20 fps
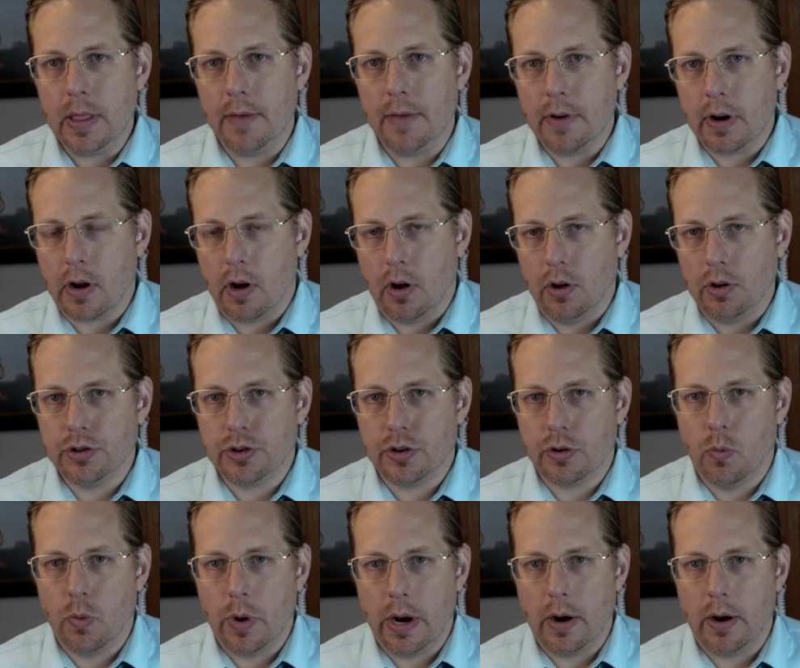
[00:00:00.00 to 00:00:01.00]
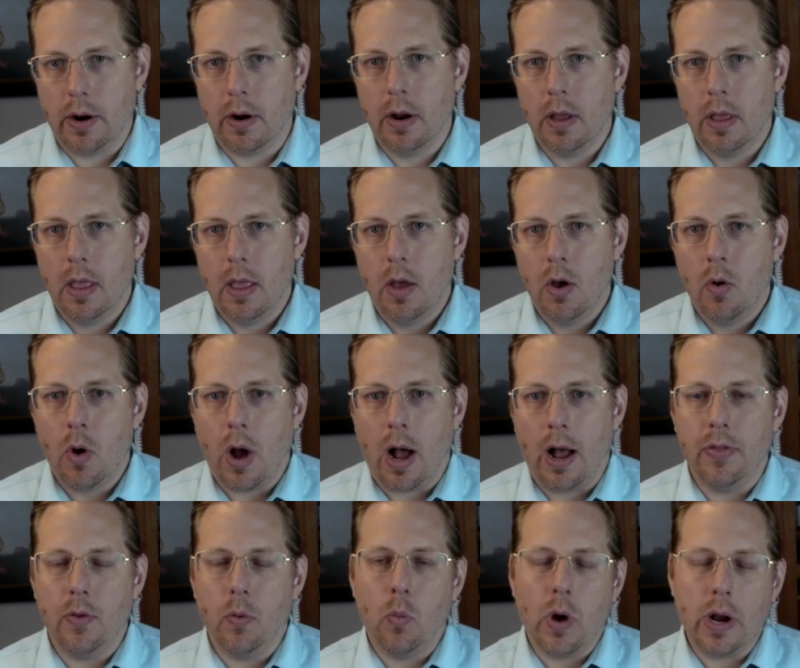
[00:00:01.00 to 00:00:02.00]
in a culture where on
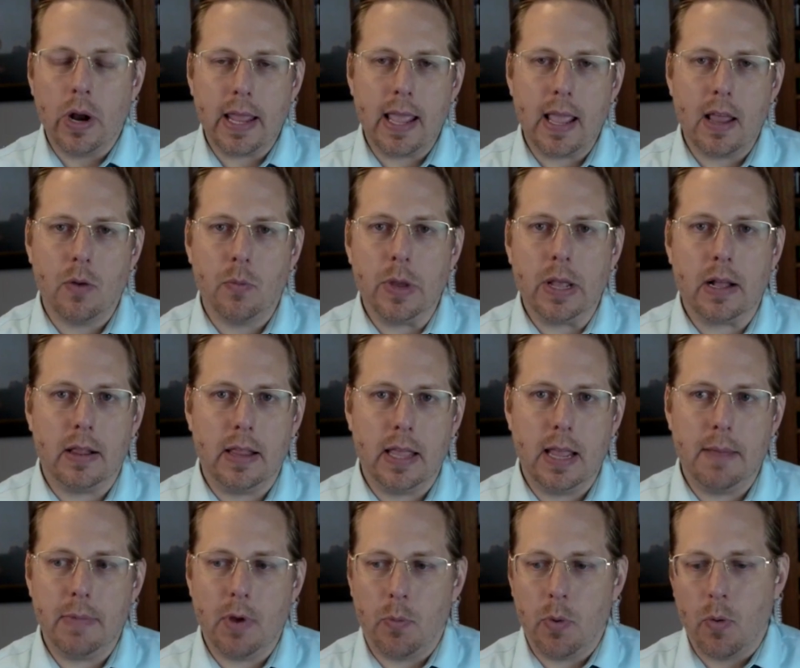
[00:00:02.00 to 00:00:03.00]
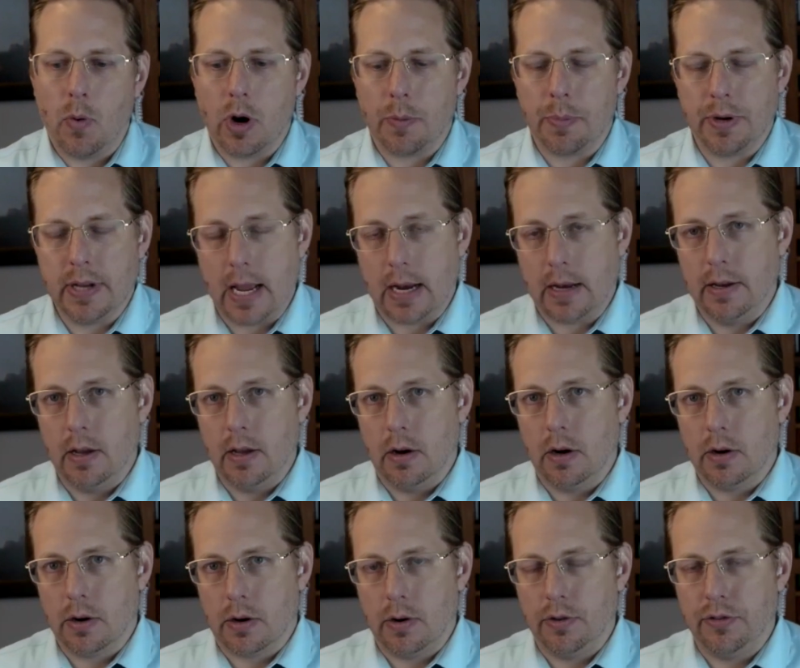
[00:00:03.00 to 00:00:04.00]
the one hand, we claim that we want to protect young
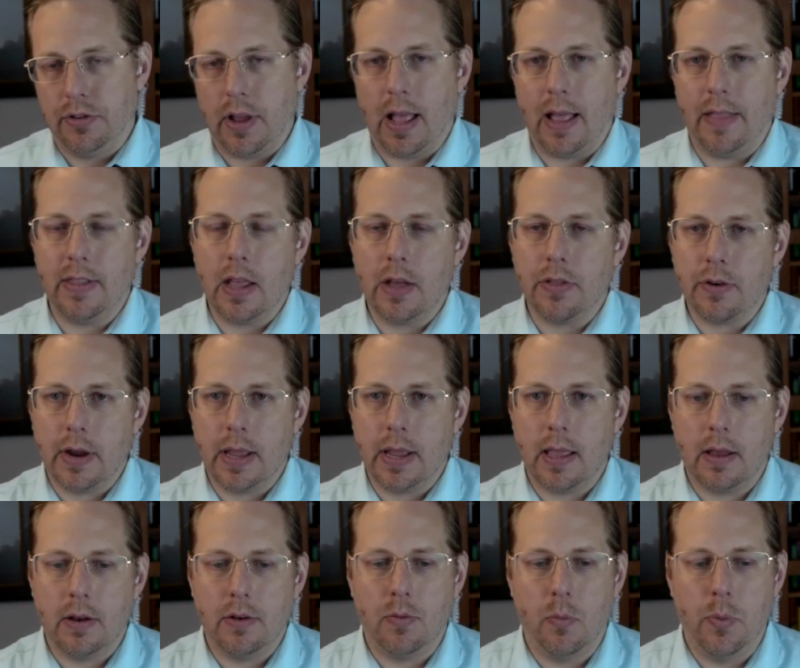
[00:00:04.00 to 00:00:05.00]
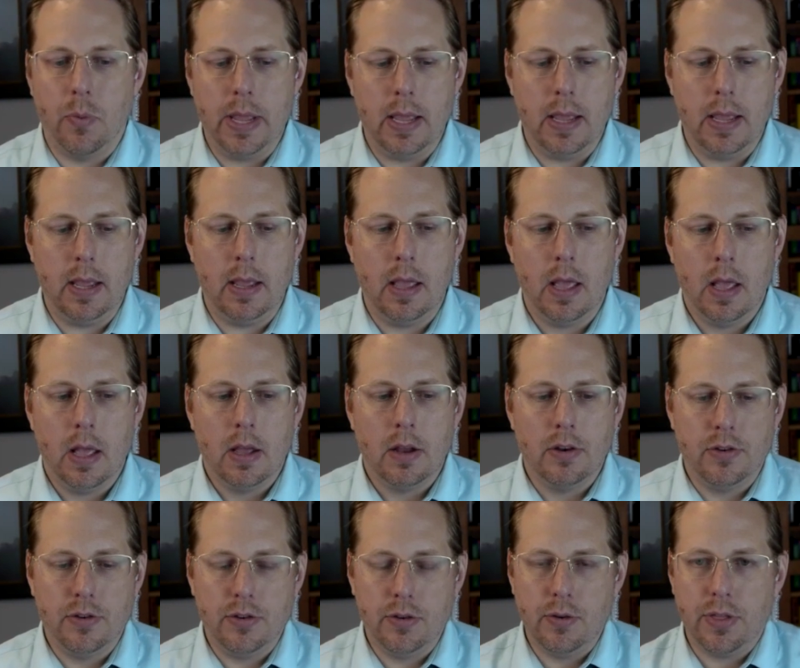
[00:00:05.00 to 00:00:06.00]
girls. On the other hand, we
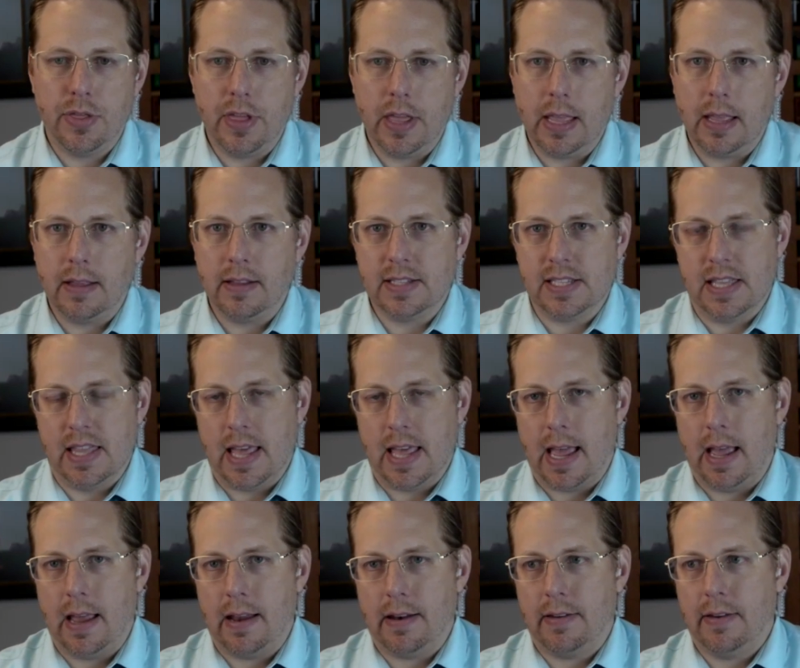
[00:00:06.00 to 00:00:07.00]
do things that